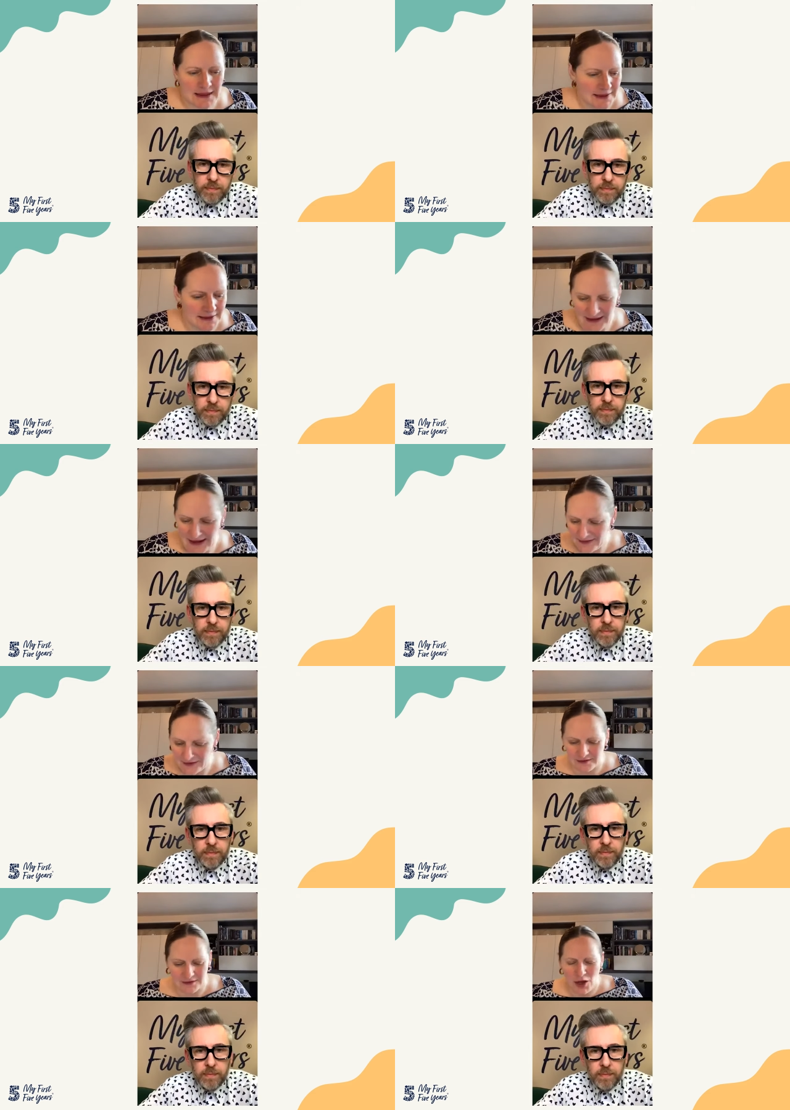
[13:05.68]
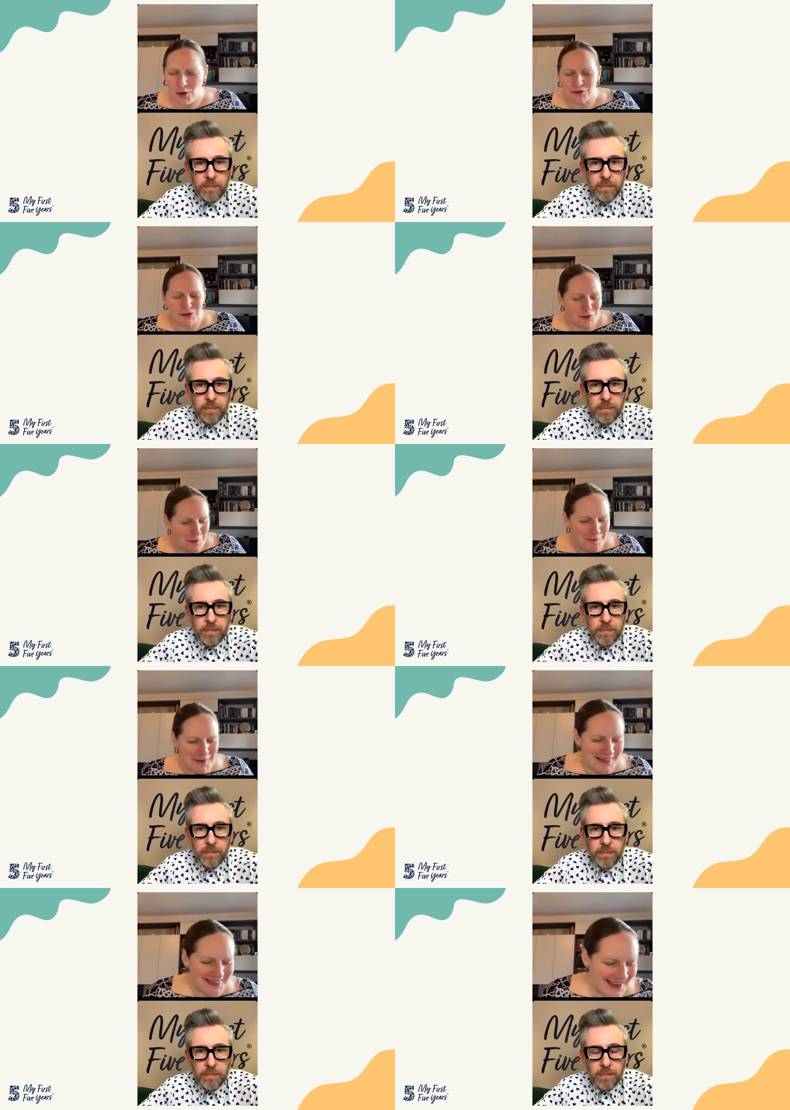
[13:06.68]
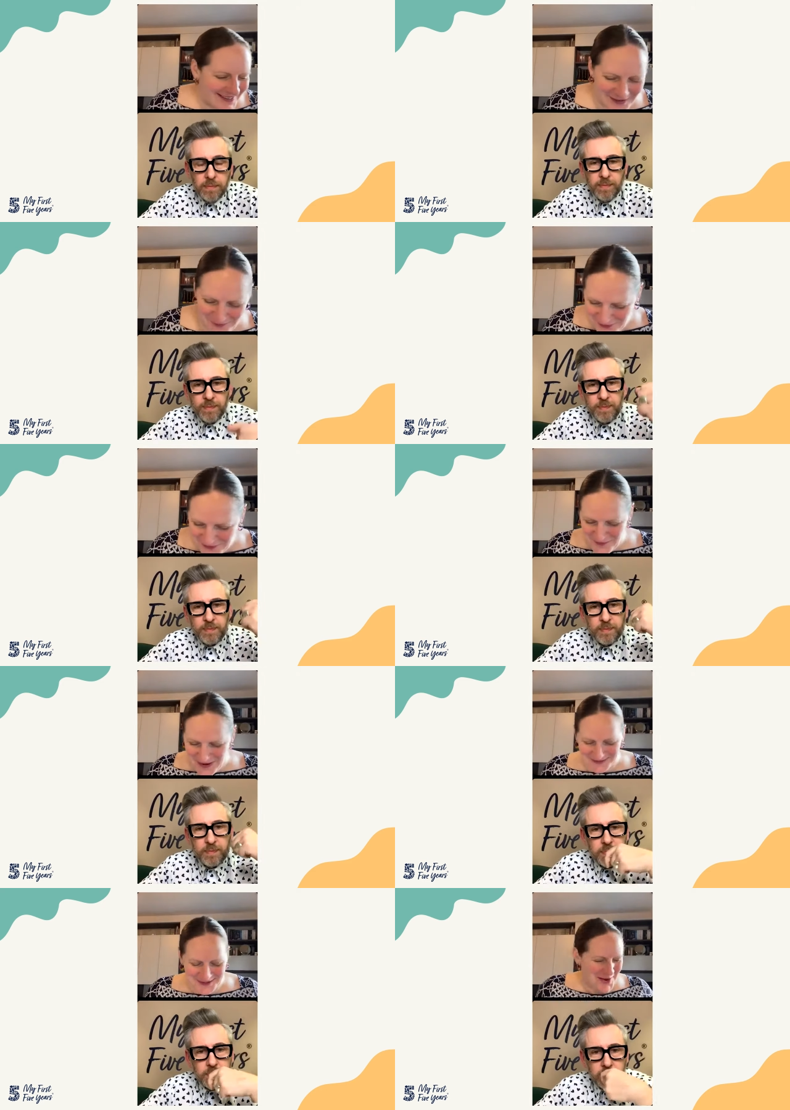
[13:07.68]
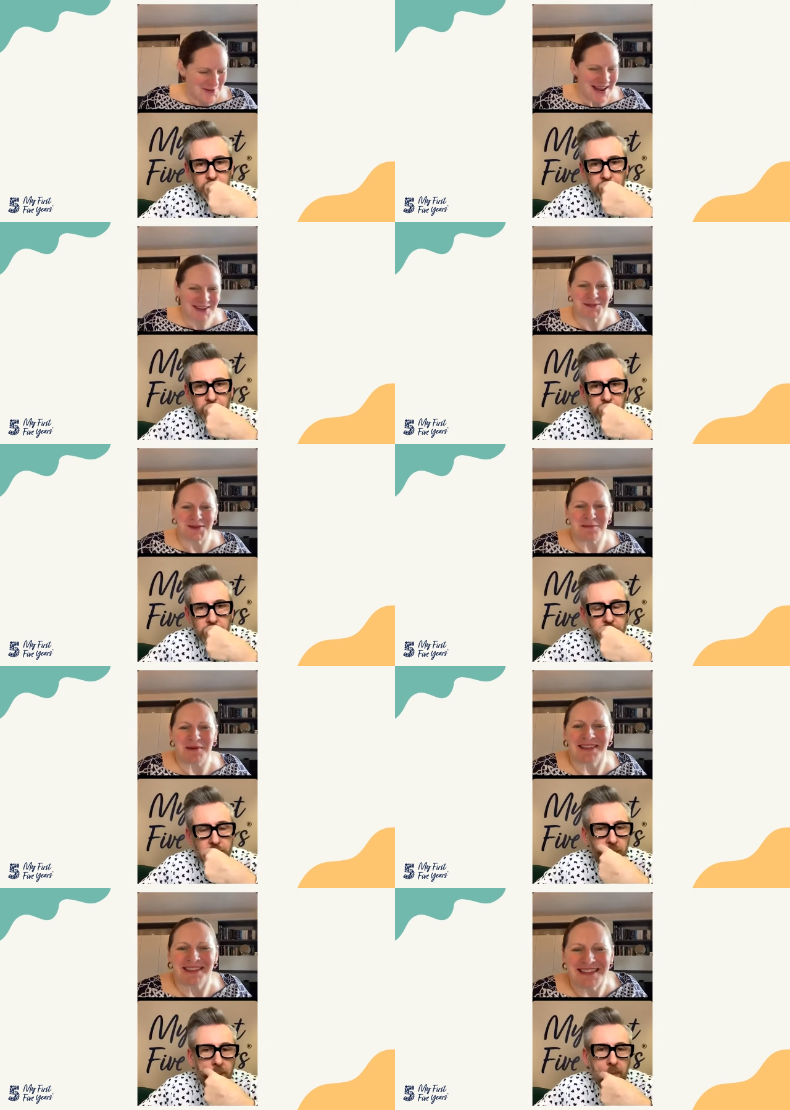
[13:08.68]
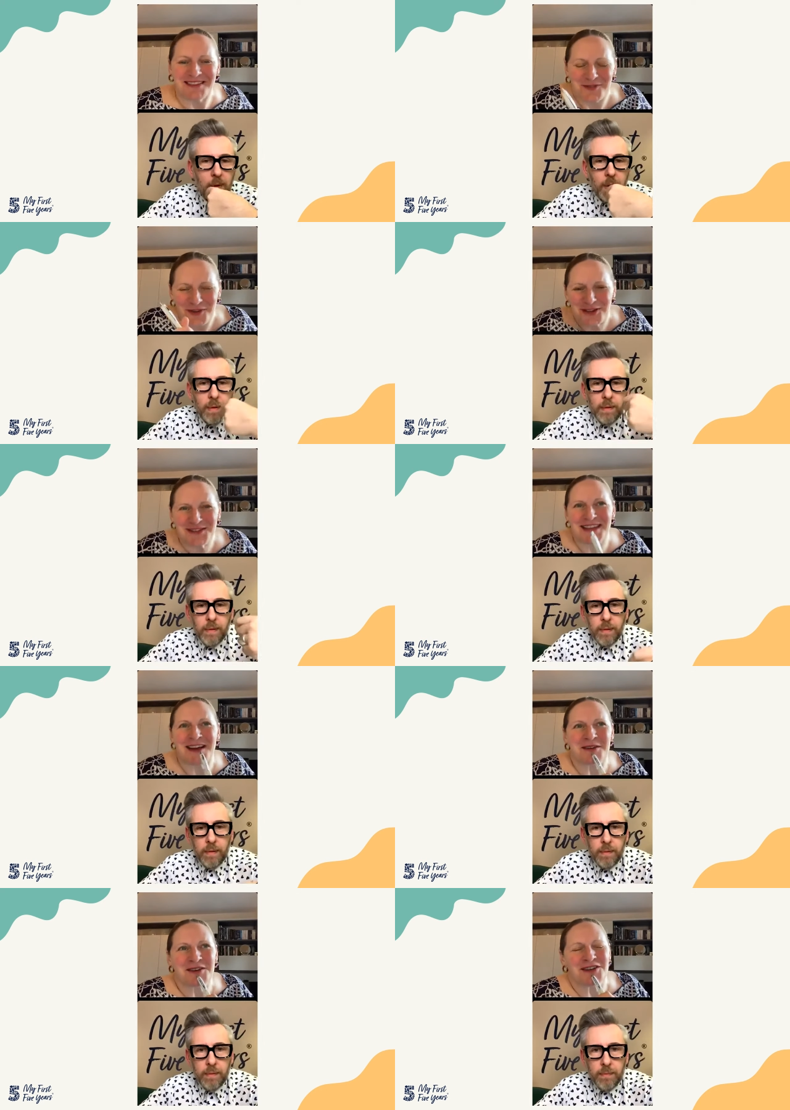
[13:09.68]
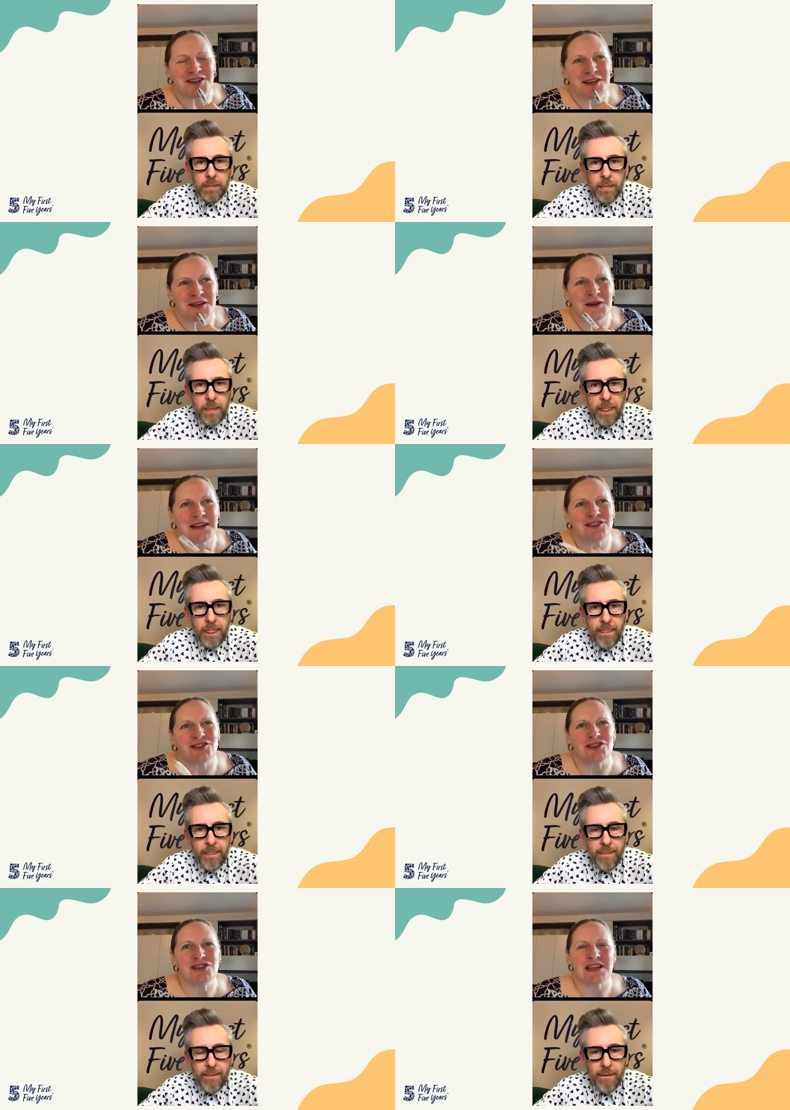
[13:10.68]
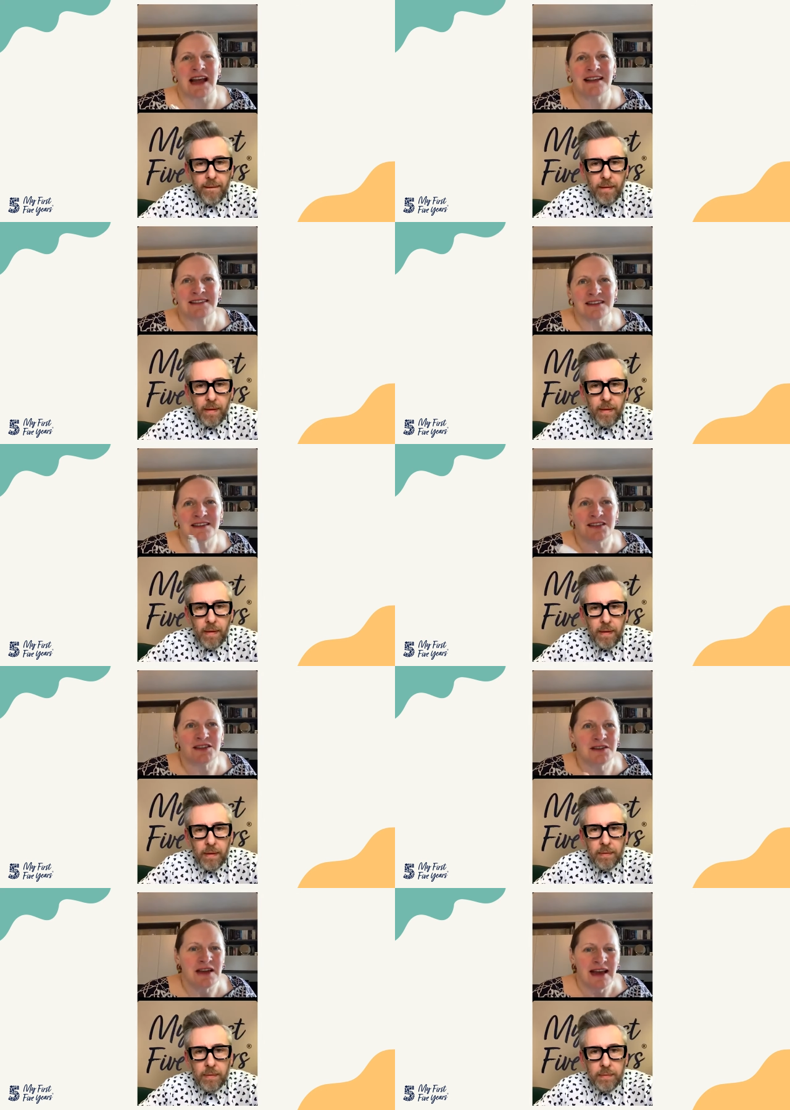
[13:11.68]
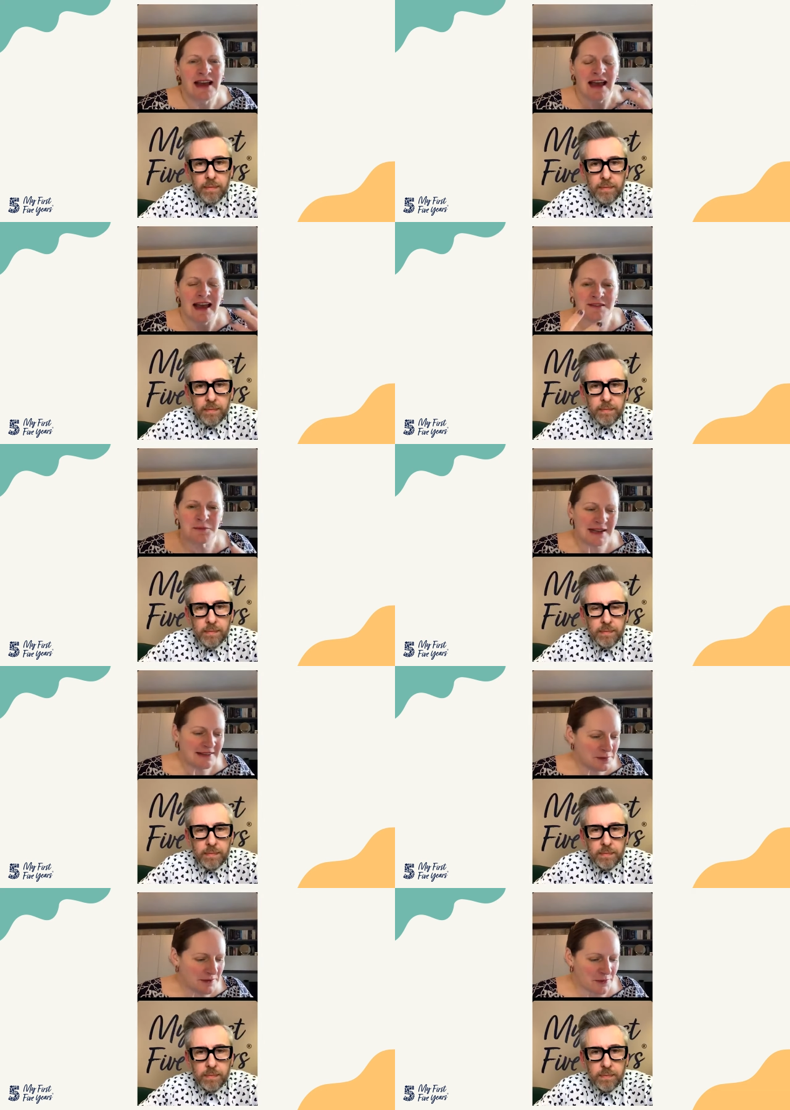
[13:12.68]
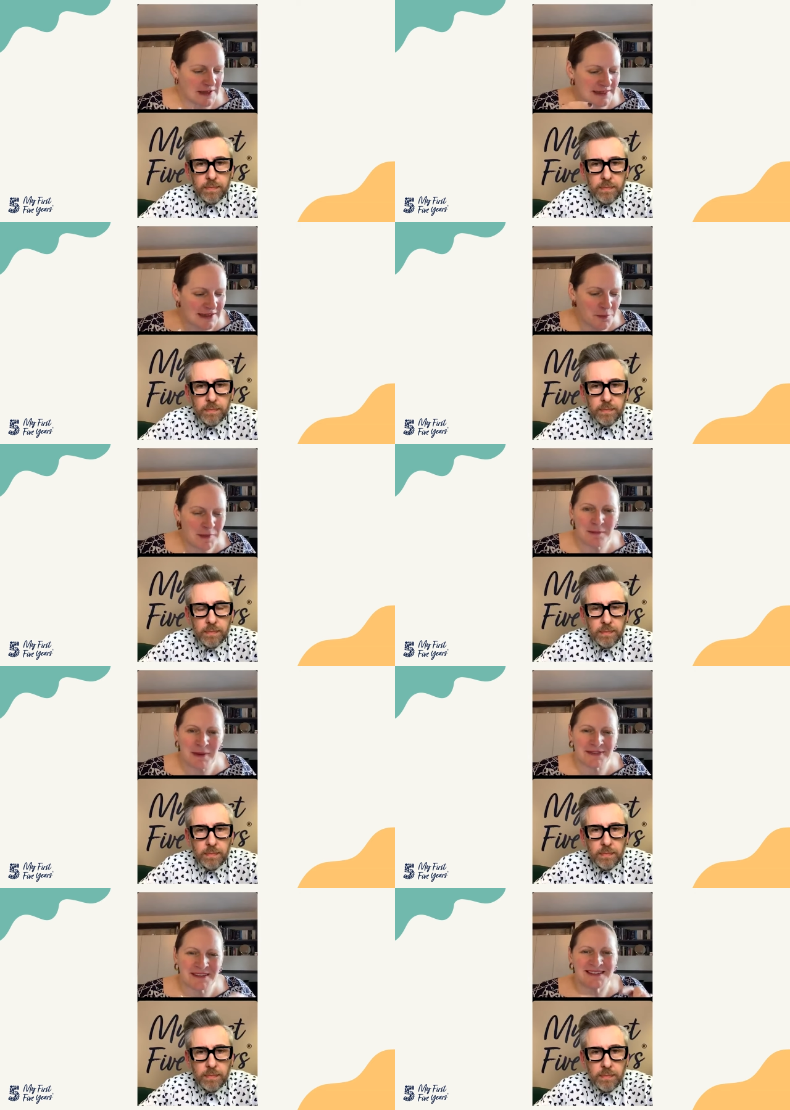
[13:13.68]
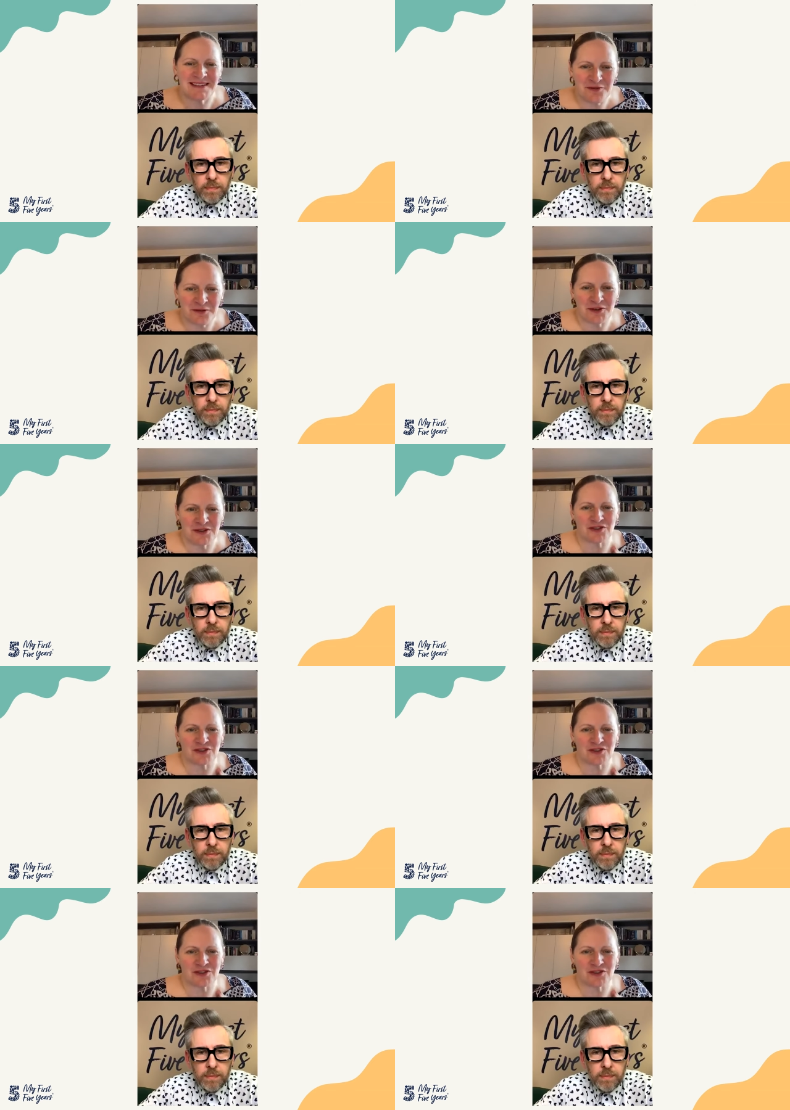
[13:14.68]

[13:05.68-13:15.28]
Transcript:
Speaker 1: Yeah, there's loads one pick there, and I'm wondering where to go next with it. But I think the first thing I'm going to do is just ask you to explain to everyone a little bit about the different